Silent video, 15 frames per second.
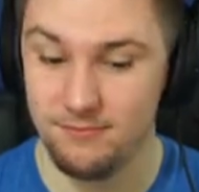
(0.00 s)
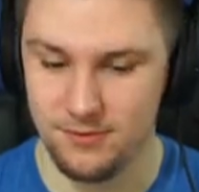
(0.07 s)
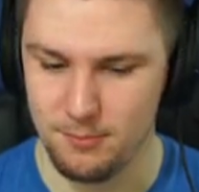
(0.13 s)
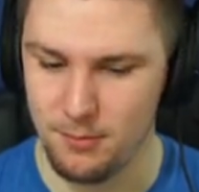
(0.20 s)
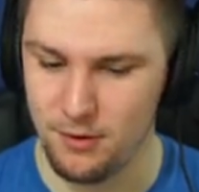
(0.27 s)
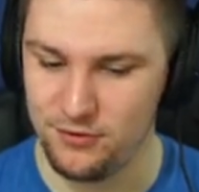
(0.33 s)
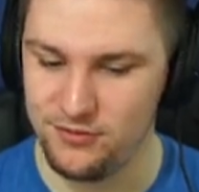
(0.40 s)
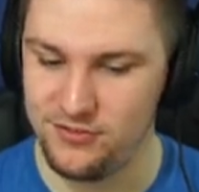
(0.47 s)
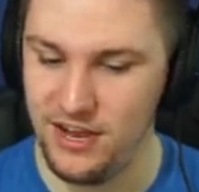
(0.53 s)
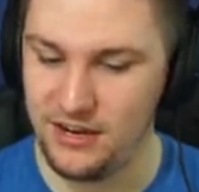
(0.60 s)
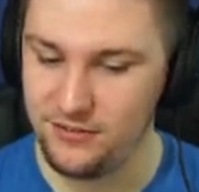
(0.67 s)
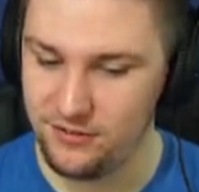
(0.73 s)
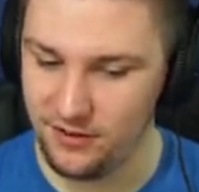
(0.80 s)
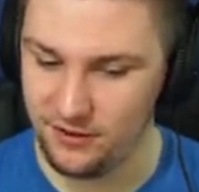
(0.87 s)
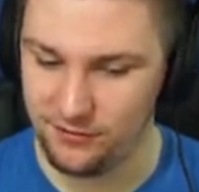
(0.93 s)
The most
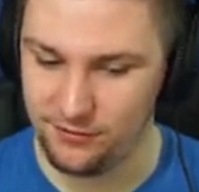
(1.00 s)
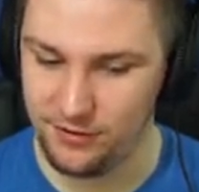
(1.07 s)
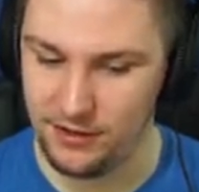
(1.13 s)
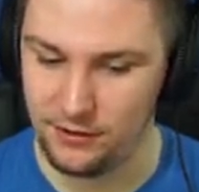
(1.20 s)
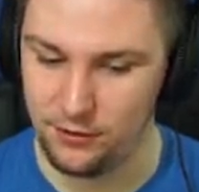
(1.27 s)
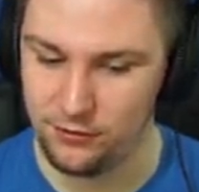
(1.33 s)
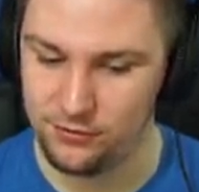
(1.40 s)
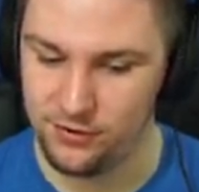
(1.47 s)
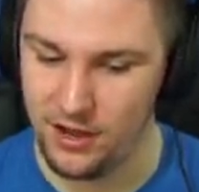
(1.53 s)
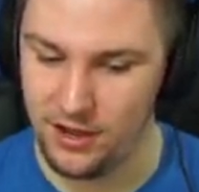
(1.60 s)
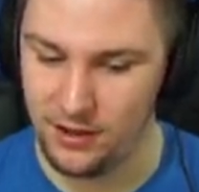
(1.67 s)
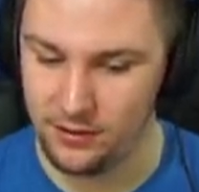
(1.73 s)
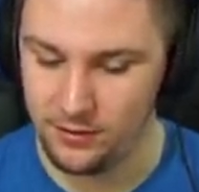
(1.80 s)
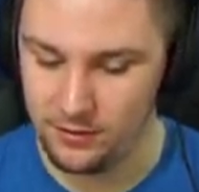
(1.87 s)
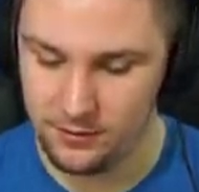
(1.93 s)
sexiest thing you
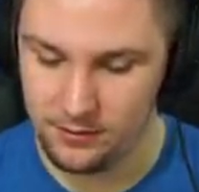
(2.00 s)
say.